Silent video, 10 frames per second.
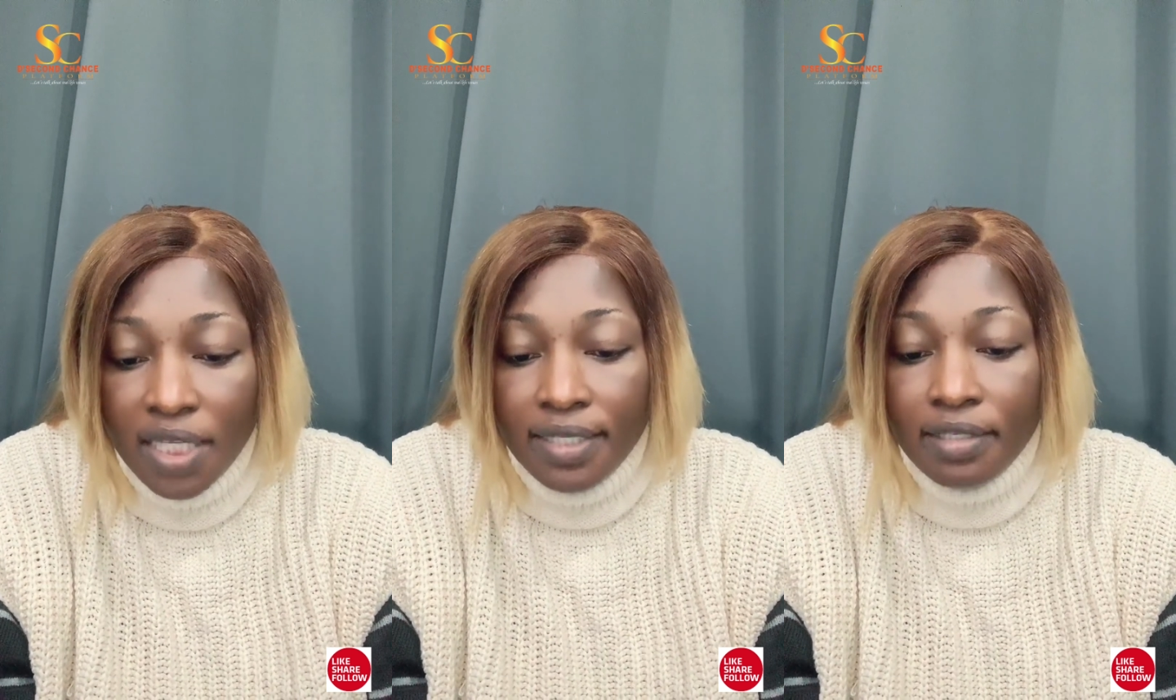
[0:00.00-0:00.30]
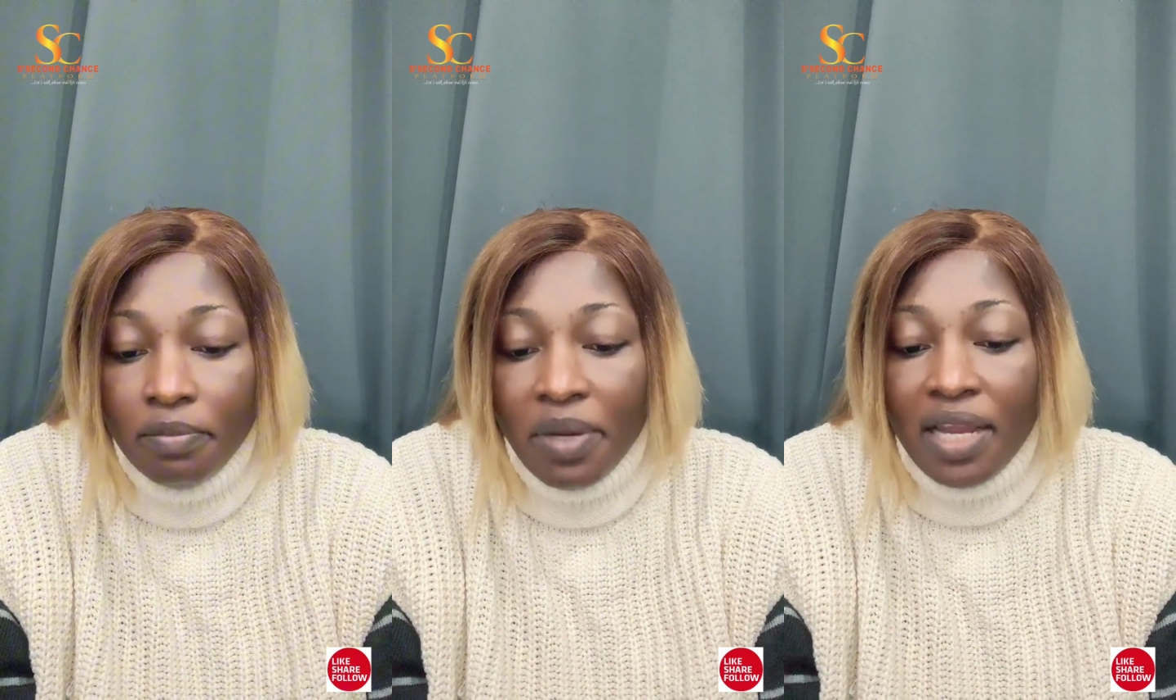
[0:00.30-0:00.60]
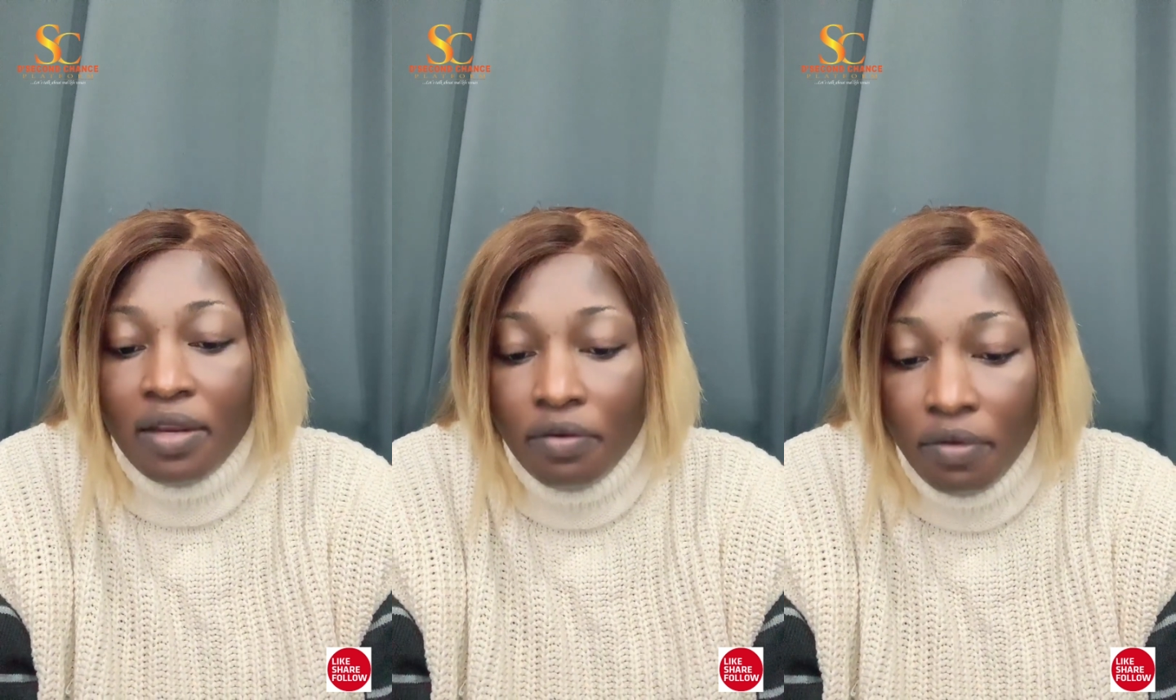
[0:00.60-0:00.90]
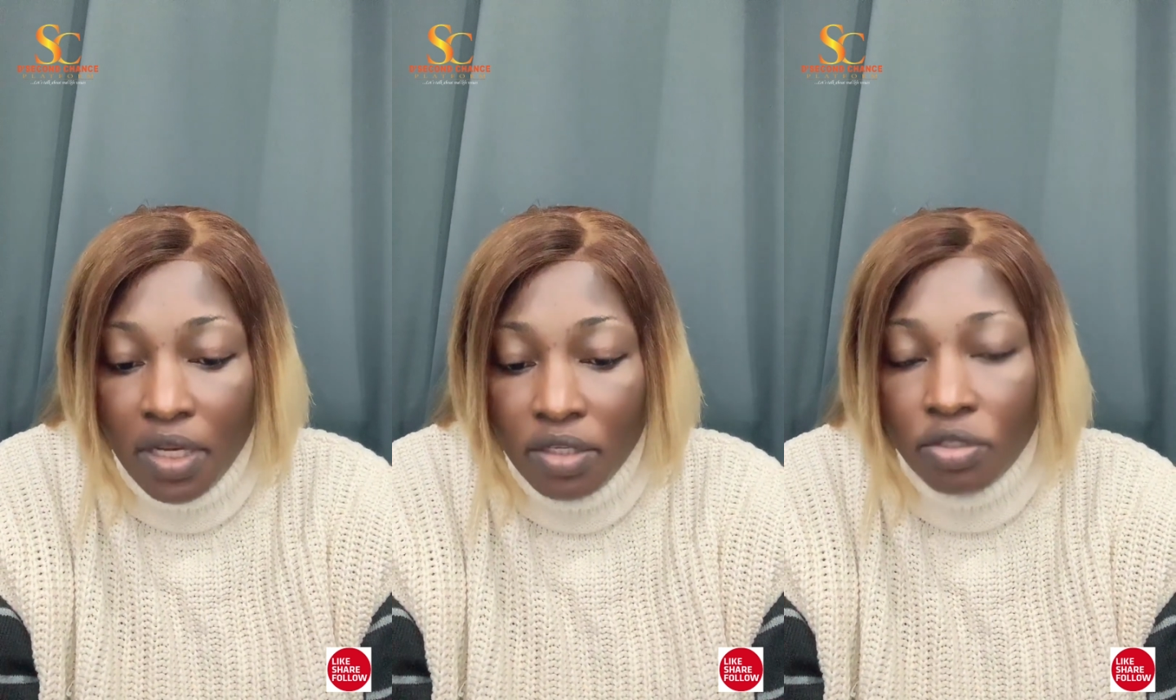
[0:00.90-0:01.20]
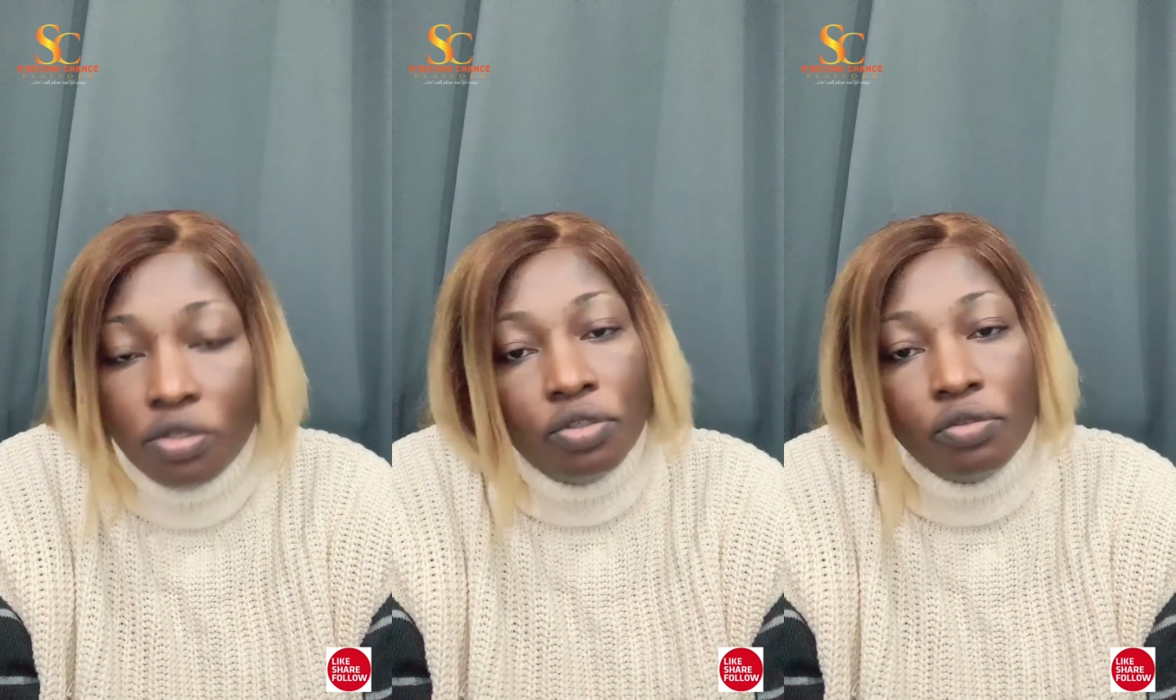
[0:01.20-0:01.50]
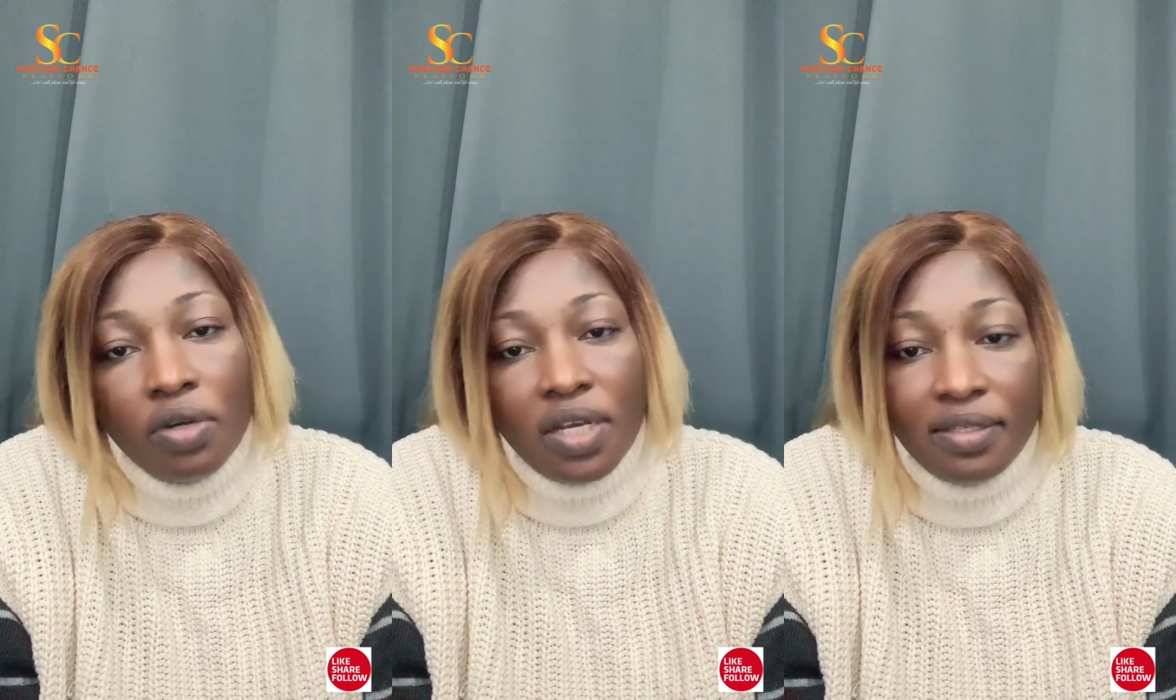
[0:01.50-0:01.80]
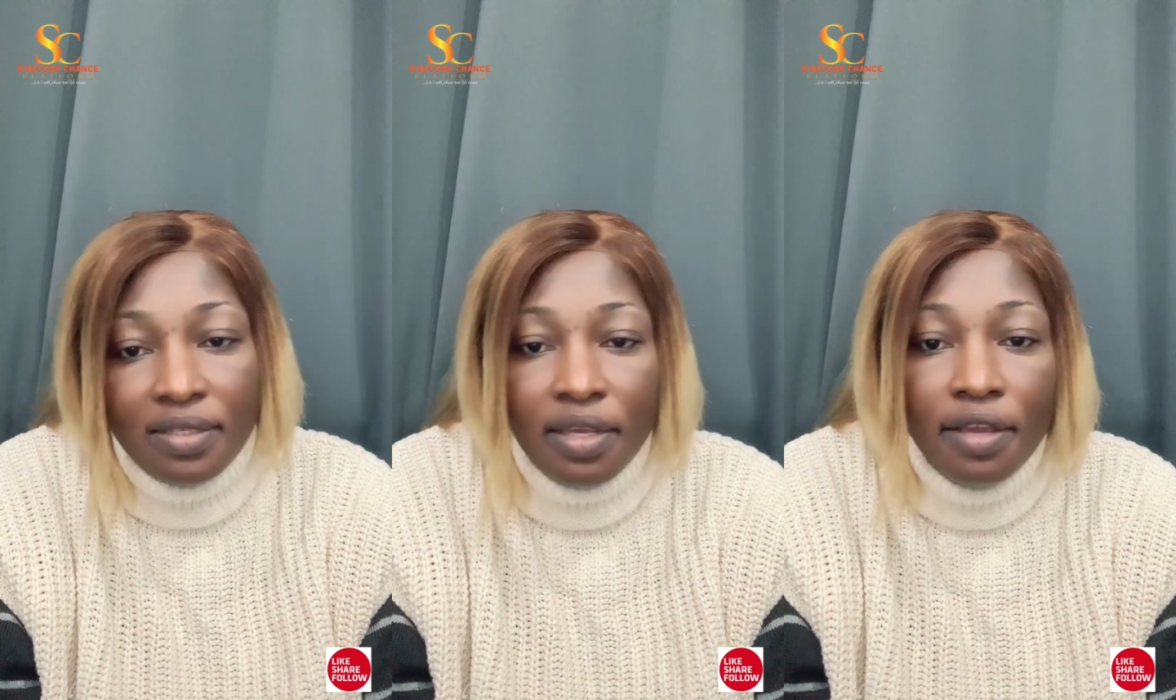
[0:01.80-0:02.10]
It is by grace you
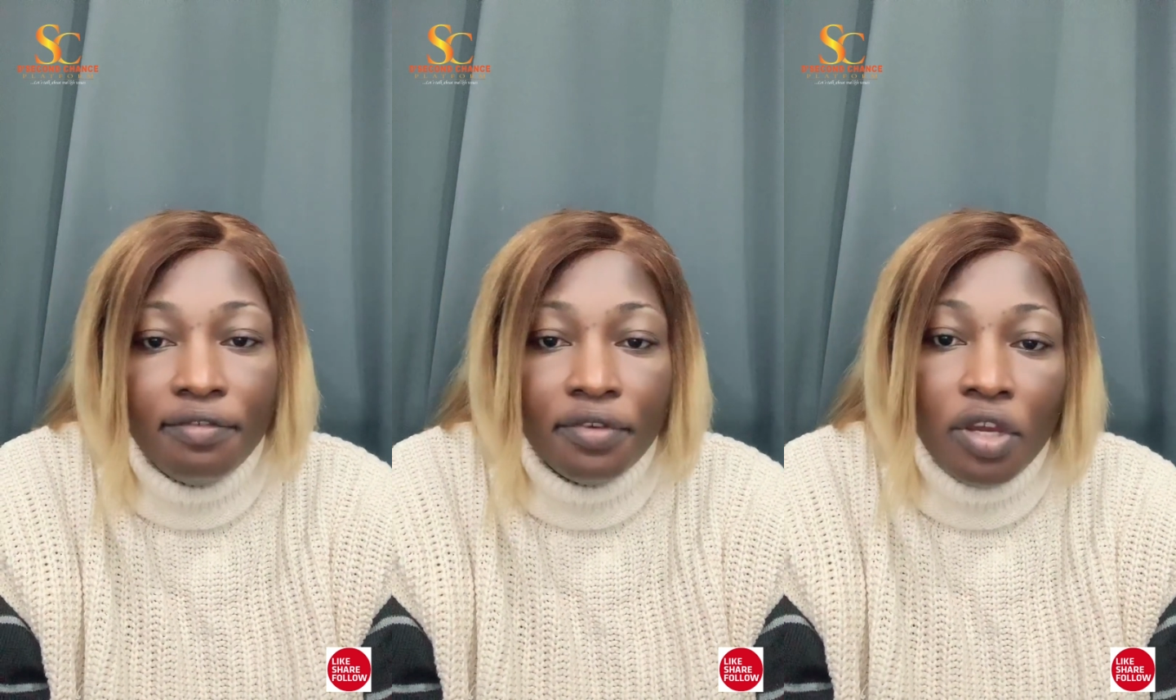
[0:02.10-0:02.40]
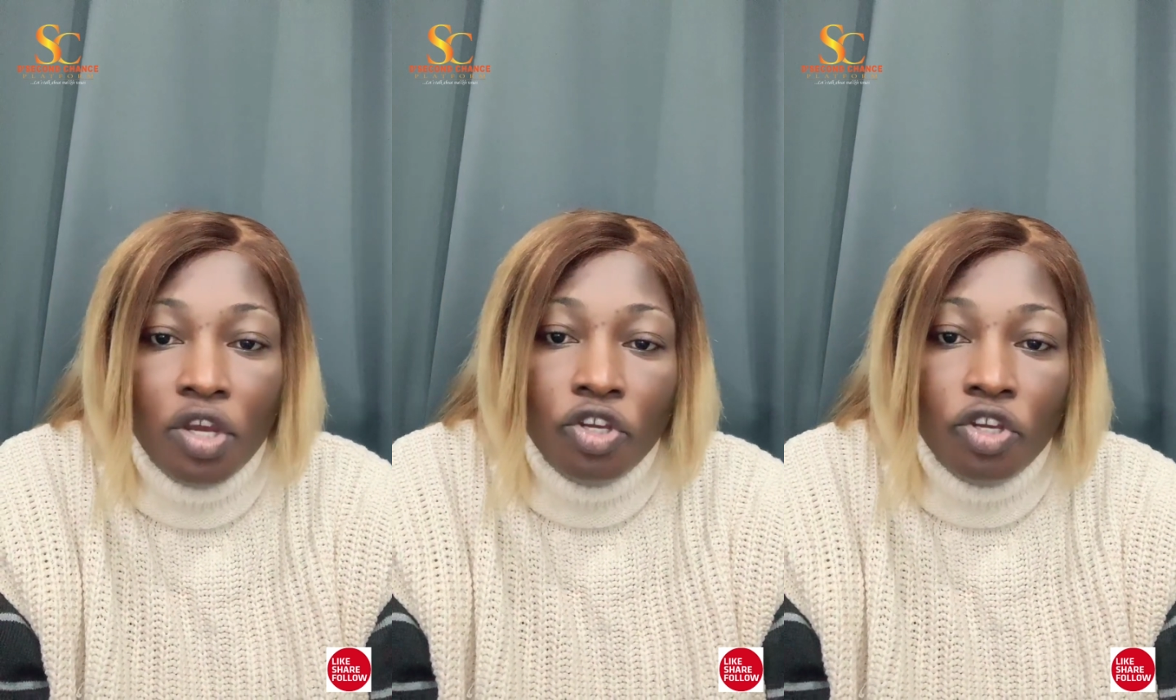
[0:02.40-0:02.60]
are saved.